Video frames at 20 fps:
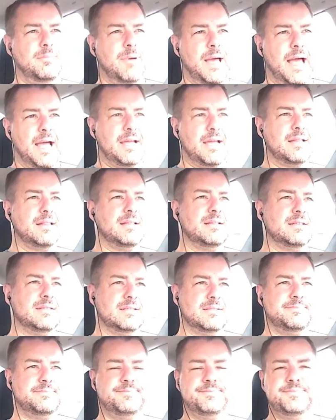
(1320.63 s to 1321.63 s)
back in
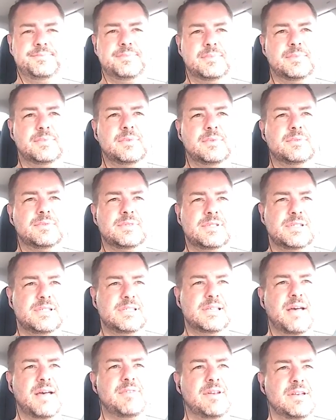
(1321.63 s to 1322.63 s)
the
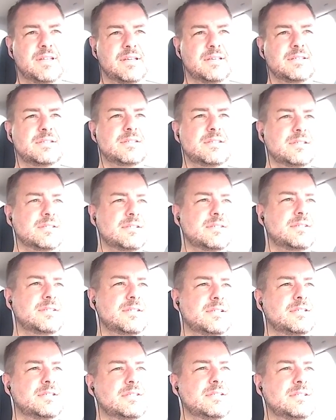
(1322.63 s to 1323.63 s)
60s
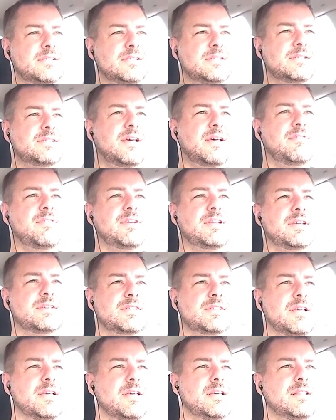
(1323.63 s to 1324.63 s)
and
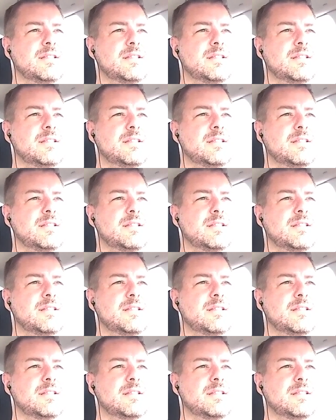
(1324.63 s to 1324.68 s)
70s.